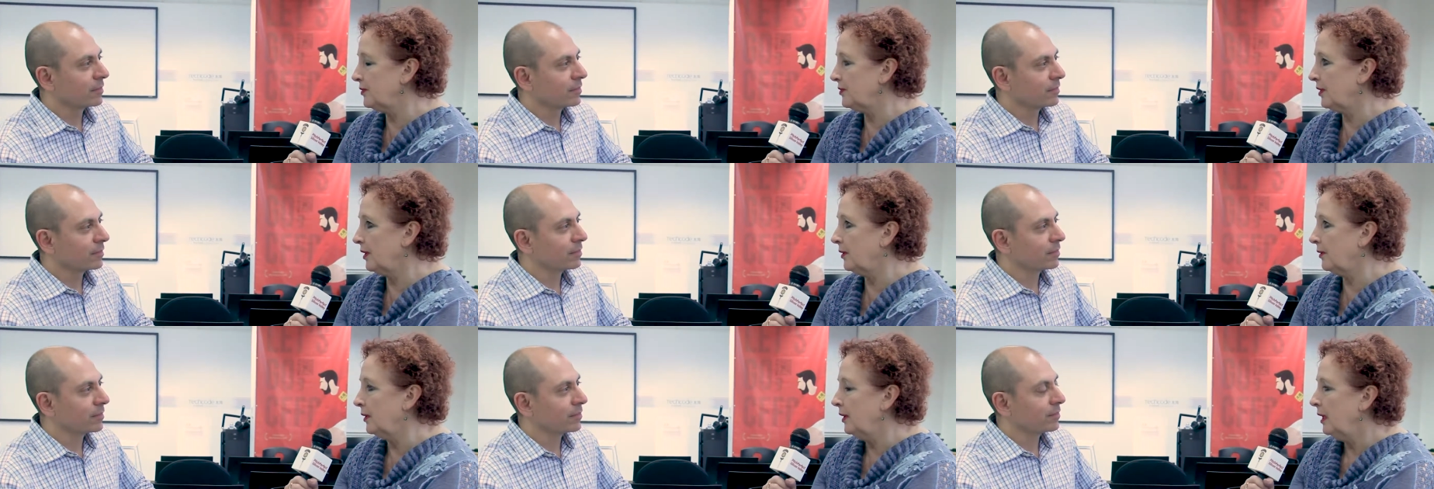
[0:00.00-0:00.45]

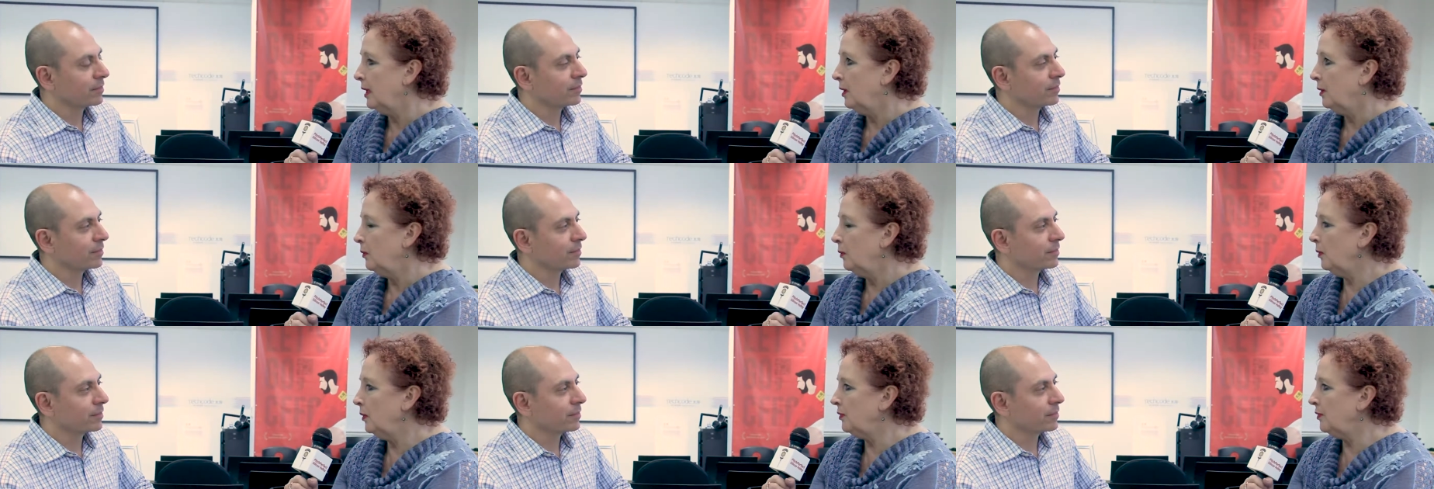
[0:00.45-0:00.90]
Speaker 1: So,
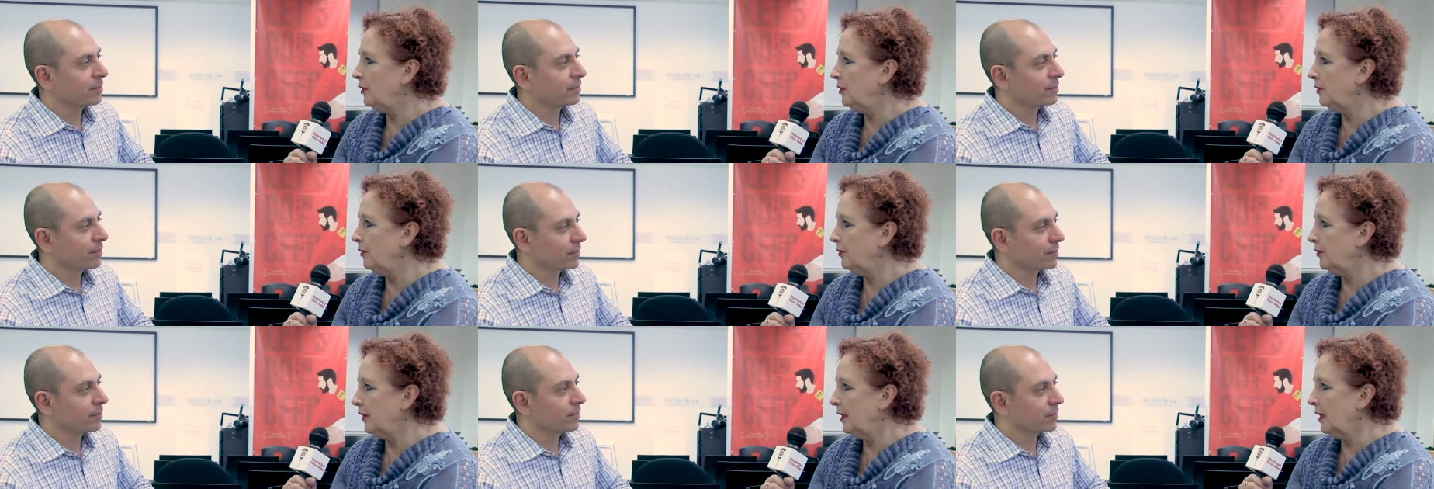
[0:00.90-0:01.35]
what do
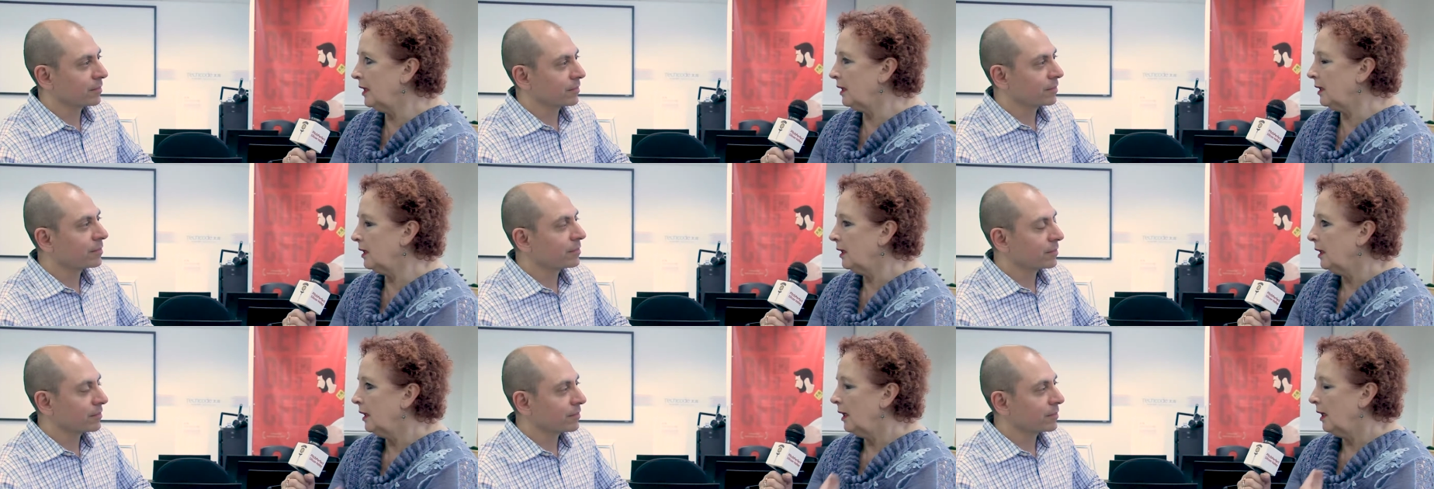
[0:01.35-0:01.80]
you
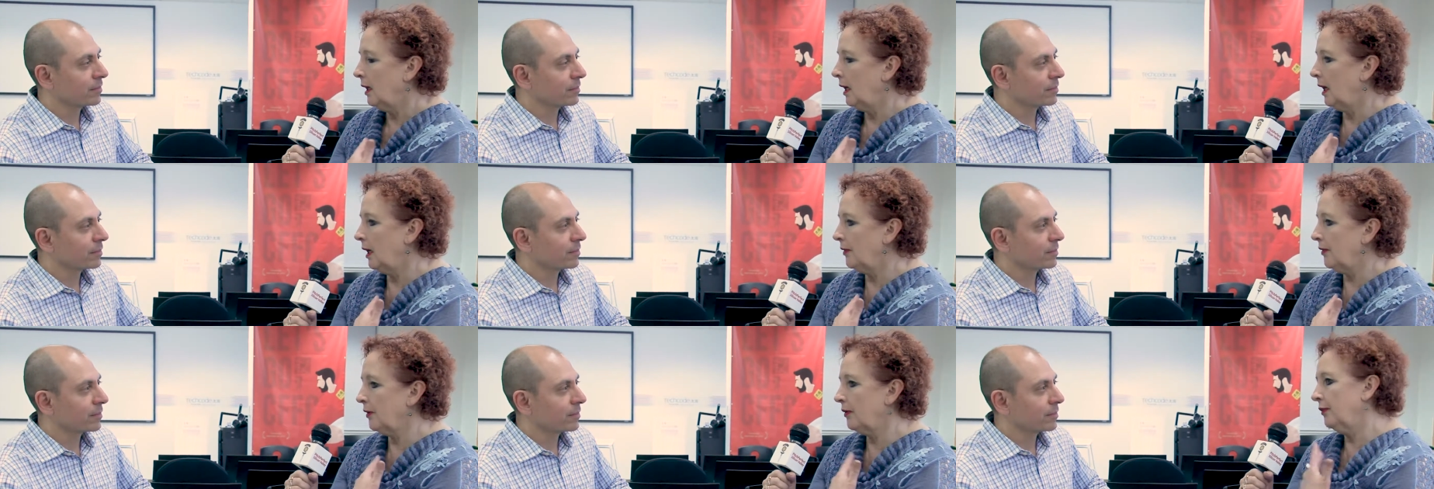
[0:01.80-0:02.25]
think
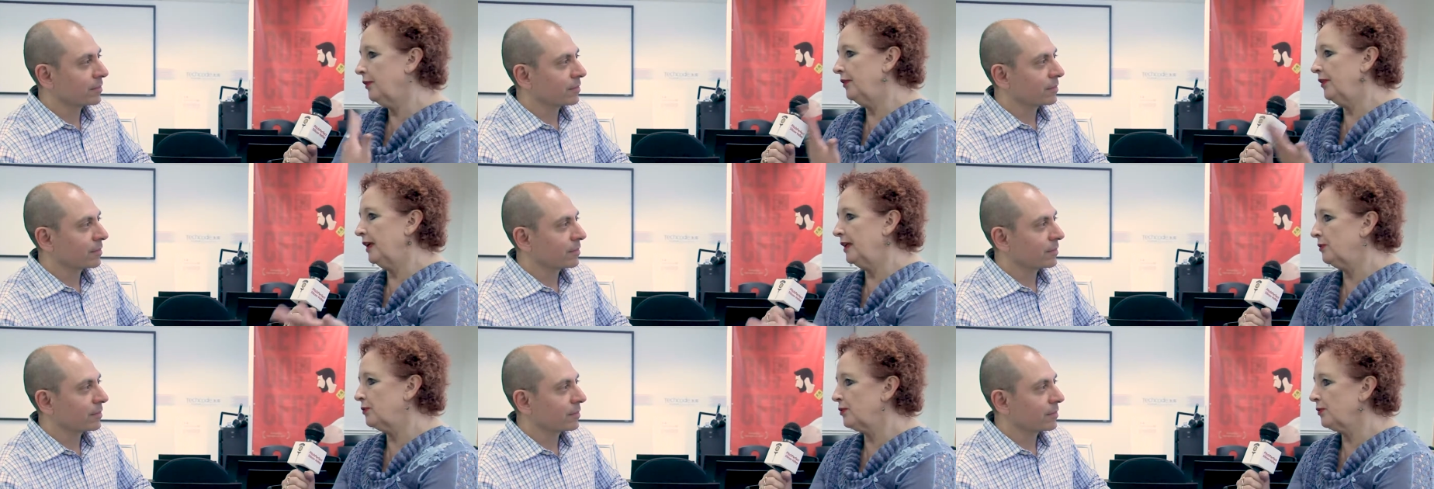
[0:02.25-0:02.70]
are the
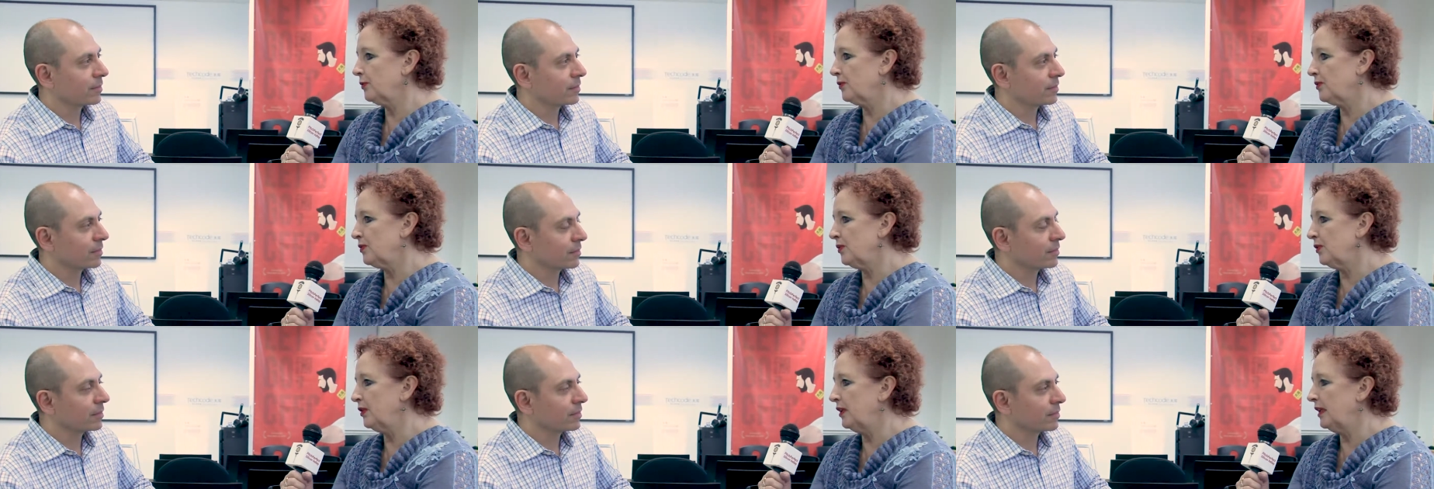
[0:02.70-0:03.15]

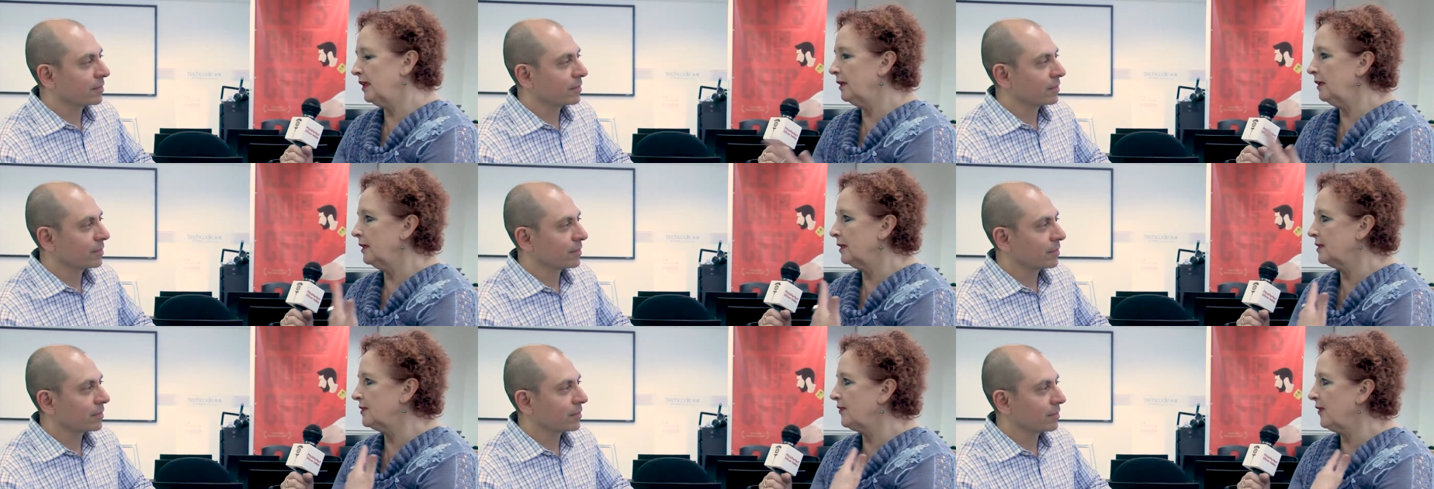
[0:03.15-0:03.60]
credentials you
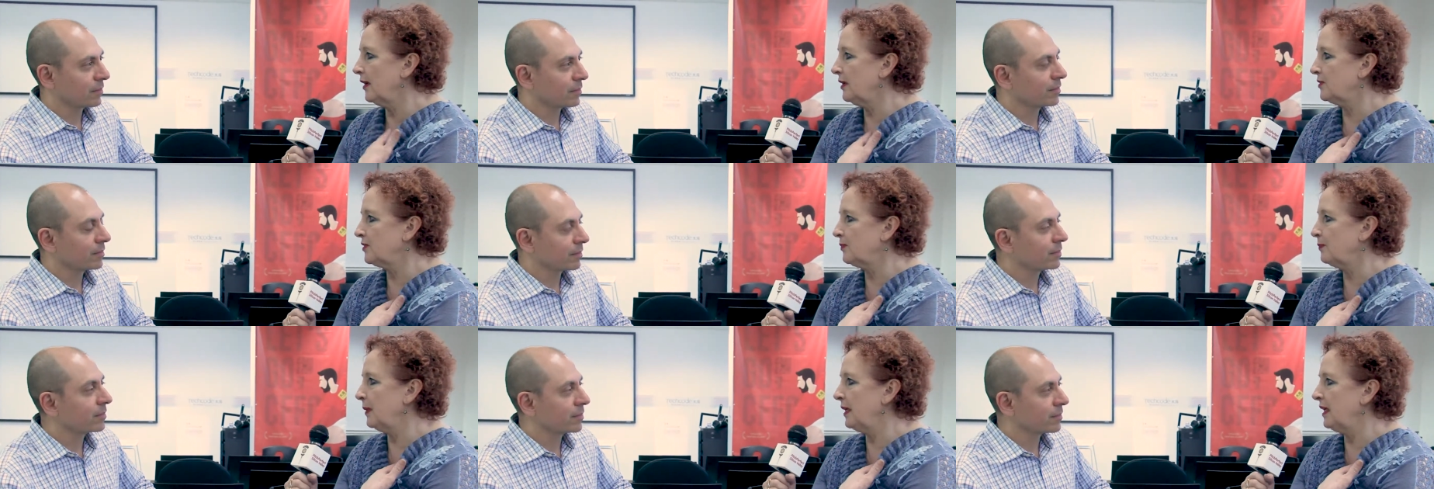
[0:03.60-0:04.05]
need as far
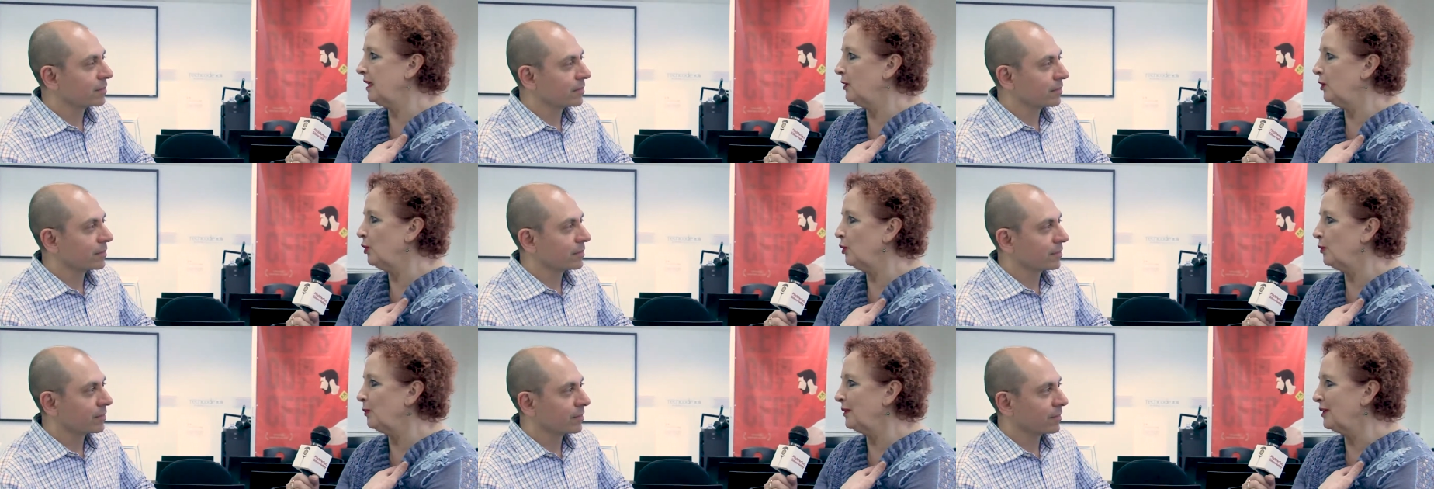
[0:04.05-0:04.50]
as being
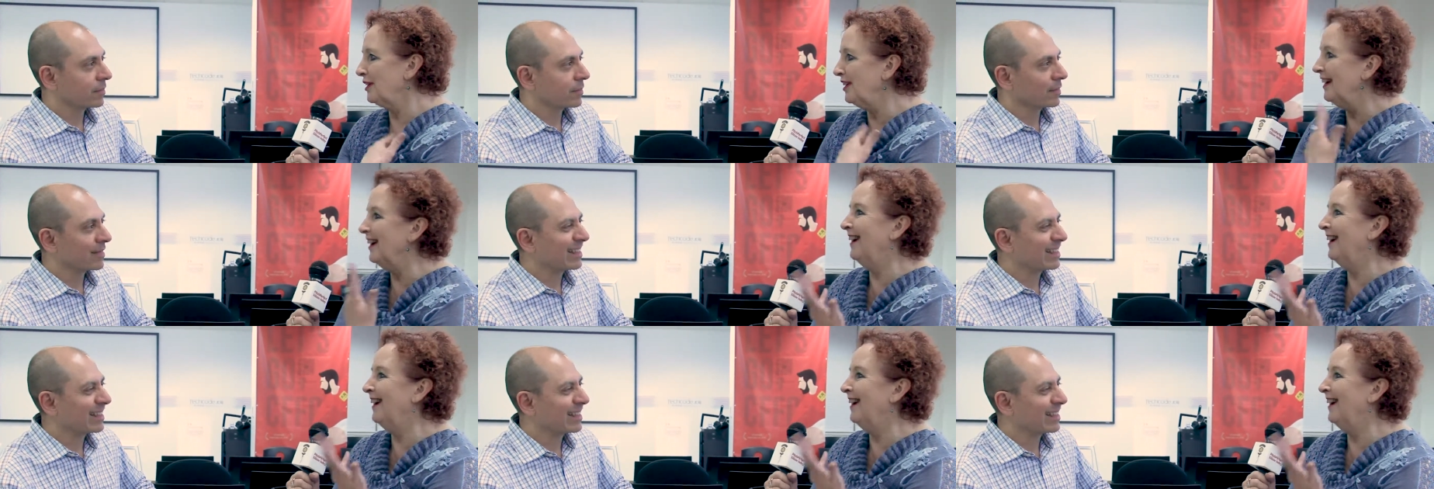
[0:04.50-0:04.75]
human